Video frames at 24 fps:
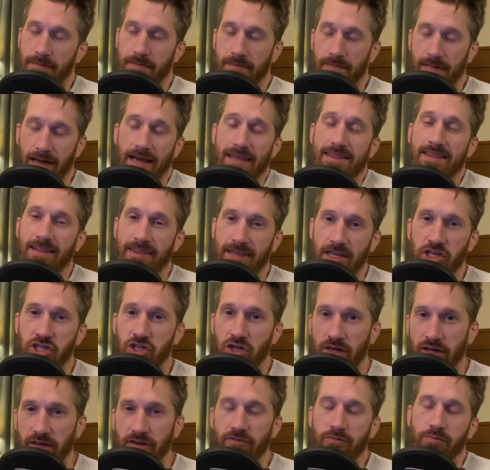I think they
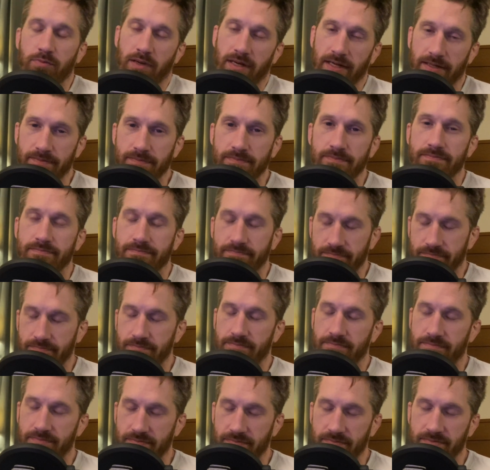should have, but
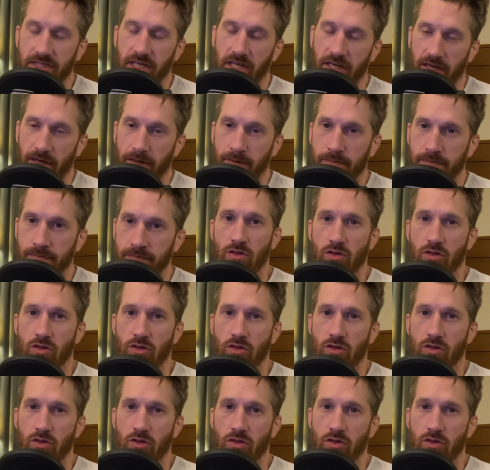the